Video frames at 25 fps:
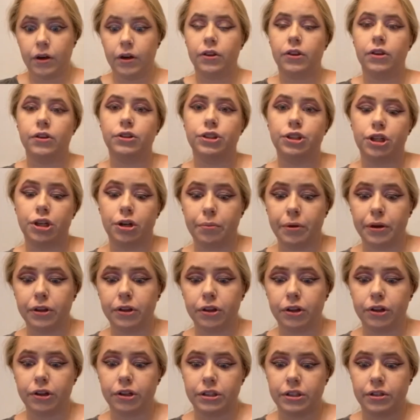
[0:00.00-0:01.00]
The gentleman
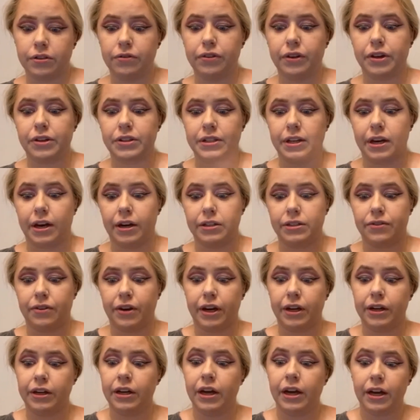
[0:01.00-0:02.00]
looked and felt
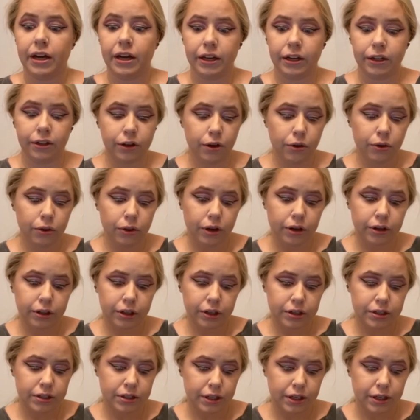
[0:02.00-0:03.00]
satisfied. He no
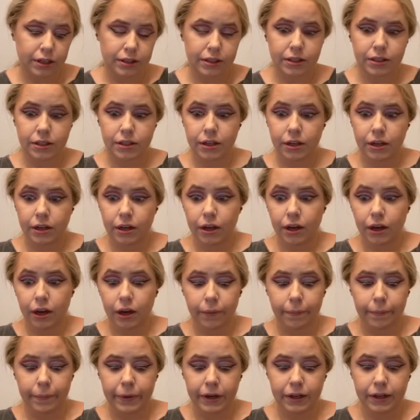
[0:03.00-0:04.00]
longer sensed a
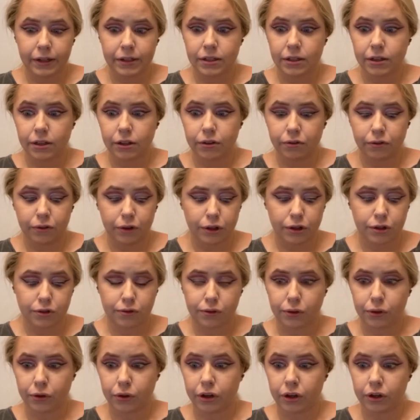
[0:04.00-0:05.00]
menace on the 1st
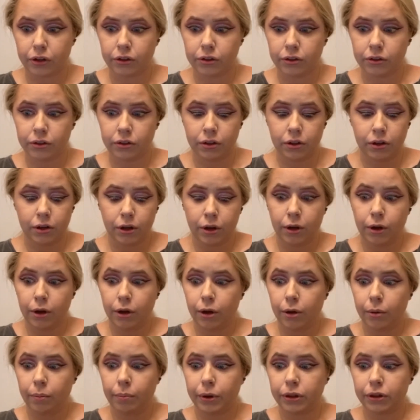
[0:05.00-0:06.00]
floor.
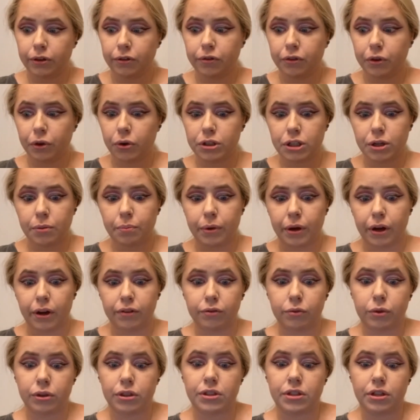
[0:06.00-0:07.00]
But the floors above
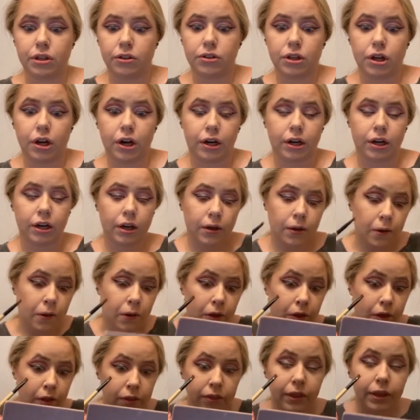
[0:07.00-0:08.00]
were still dark.
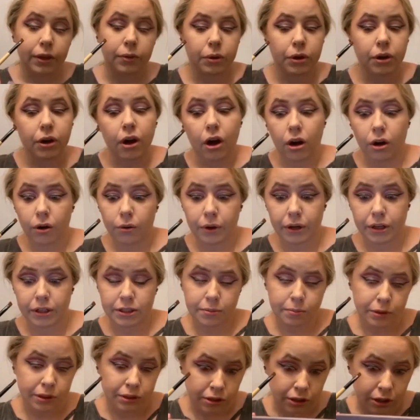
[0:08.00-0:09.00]
They would always
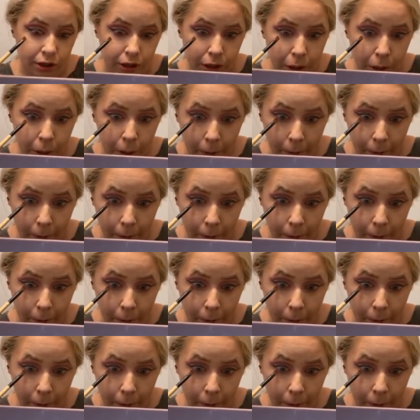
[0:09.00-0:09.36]
be dark.